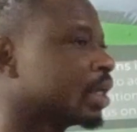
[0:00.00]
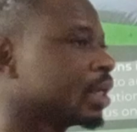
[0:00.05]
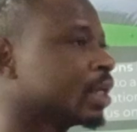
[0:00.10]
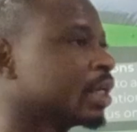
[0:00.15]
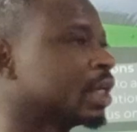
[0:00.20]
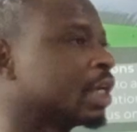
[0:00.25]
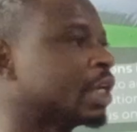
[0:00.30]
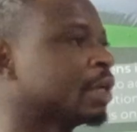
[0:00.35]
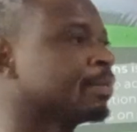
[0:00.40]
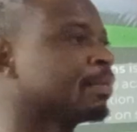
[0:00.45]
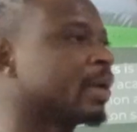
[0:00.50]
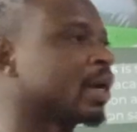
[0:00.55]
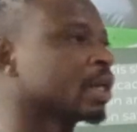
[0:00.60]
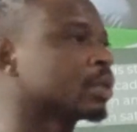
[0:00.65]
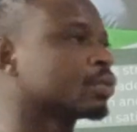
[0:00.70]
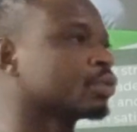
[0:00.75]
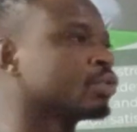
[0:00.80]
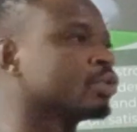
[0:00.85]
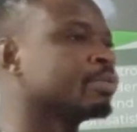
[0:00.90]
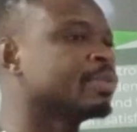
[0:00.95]
the
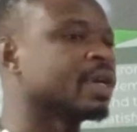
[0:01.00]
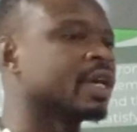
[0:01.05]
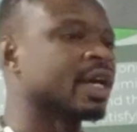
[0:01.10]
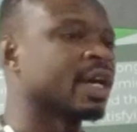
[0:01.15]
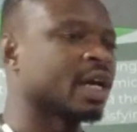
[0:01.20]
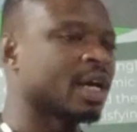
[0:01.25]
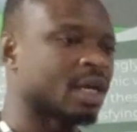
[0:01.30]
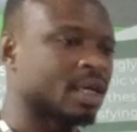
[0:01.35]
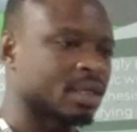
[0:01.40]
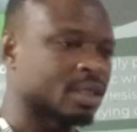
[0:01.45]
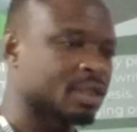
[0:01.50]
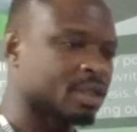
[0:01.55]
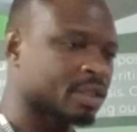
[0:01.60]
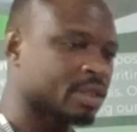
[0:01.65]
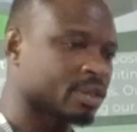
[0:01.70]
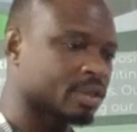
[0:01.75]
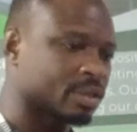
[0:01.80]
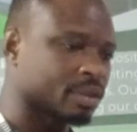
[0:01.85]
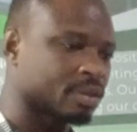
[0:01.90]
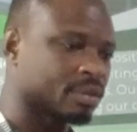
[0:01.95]
impact will be
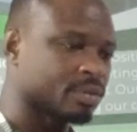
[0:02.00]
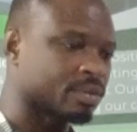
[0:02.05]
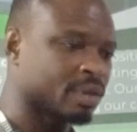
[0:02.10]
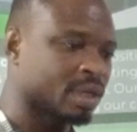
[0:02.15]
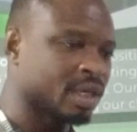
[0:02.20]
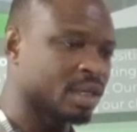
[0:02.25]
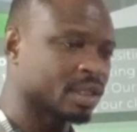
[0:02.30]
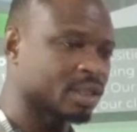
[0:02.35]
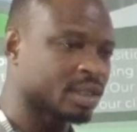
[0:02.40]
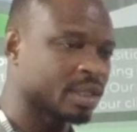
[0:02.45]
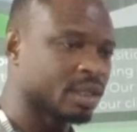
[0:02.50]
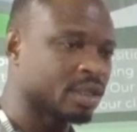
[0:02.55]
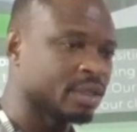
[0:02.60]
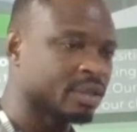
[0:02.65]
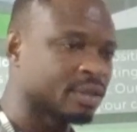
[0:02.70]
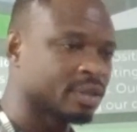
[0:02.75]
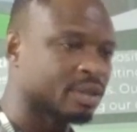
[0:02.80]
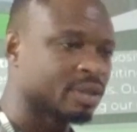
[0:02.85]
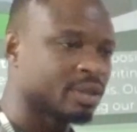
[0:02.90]
enhanced. You understand?